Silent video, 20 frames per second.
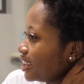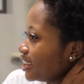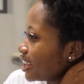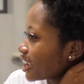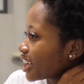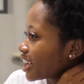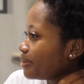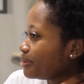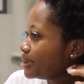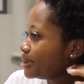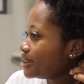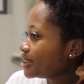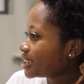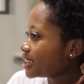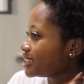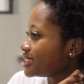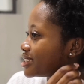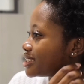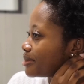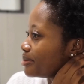And I come and look
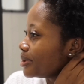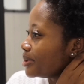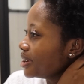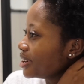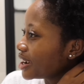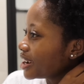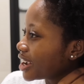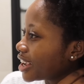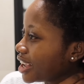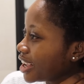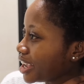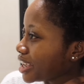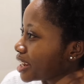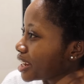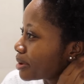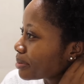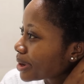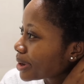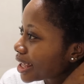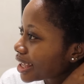into the mirror and
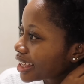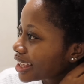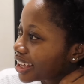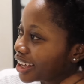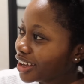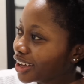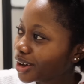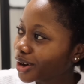I'm like,